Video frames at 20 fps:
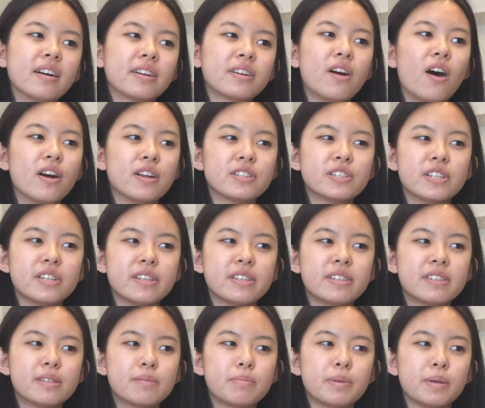
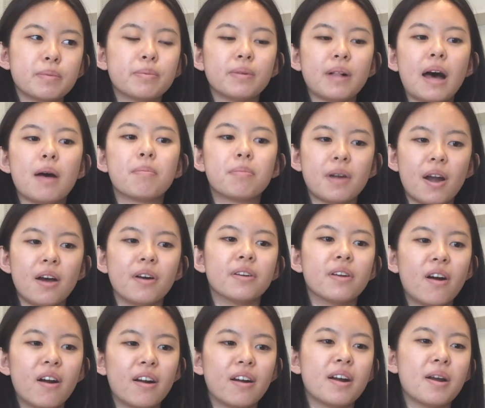conscious people at Brown
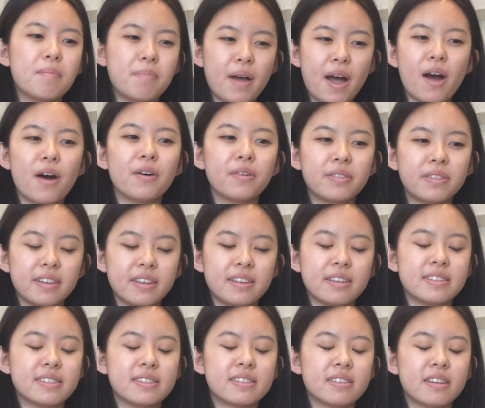are about
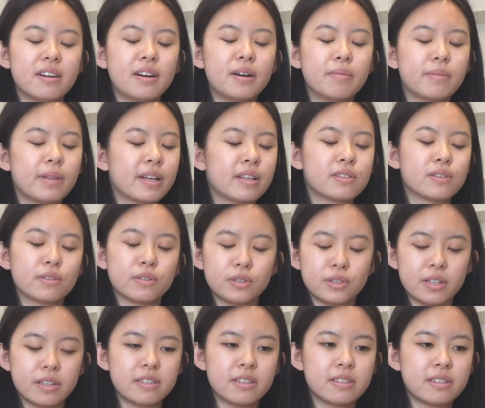these like social
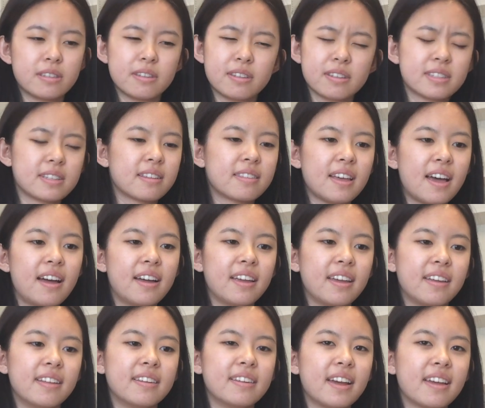justice and things like that,
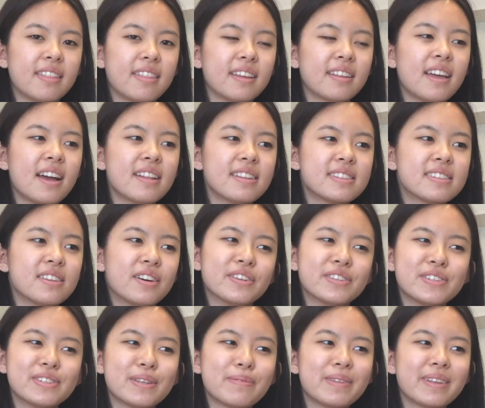and I think that's
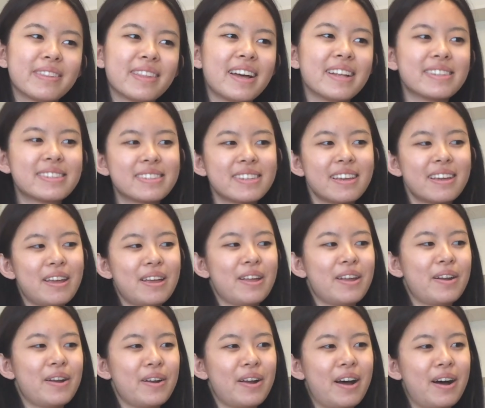also something that's
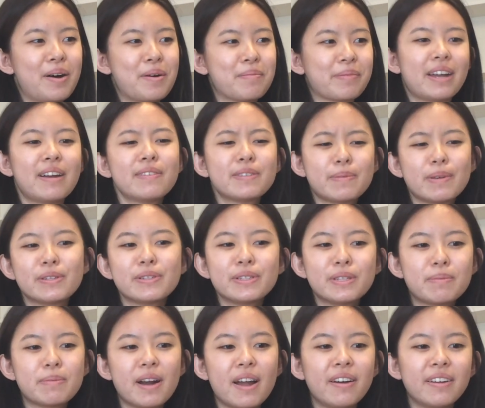kind of special
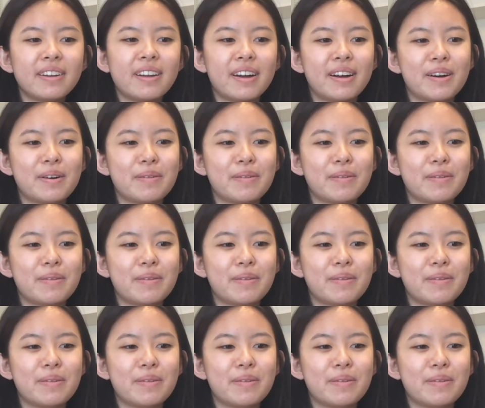to Brown,